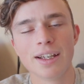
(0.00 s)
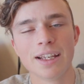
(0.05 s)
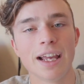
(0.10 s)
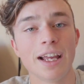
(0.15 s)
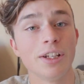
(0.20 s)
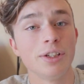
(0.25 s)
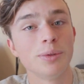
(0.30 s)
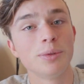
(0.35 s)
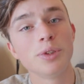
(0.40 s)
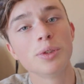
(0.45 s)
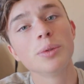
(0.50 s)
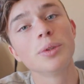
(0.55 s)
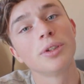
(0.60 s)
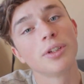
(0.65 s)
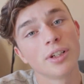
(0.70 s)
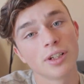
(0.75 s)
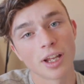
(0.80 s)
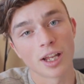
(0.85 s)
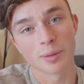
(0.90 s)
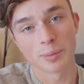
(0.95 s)
And you do
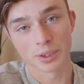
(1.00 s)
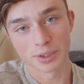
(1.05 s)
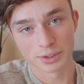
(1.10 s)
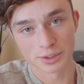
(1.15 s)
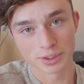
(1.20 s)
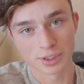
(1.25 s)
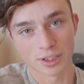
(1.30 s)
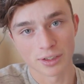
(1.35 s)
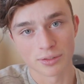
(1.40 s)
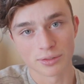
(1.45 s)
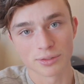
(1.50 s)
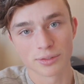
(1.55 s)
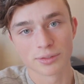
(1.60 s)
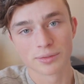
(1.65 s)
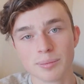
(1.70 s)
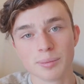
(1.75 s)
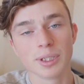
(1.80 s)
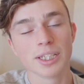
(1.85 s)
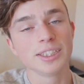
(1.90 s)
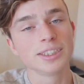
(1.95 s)
learn a lot about yourself.
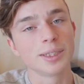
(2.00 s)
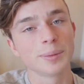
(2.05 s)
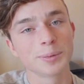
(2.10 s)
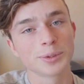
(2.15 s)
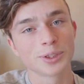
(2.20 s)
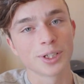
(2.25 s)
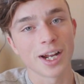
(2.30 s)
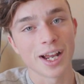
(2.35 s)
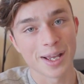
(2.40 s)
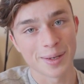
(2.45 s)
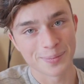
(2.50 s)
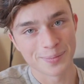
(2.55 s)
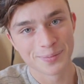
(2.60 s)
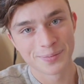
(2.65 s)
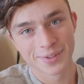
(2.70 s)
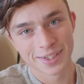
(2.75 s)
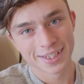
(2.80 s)
Please subscribe.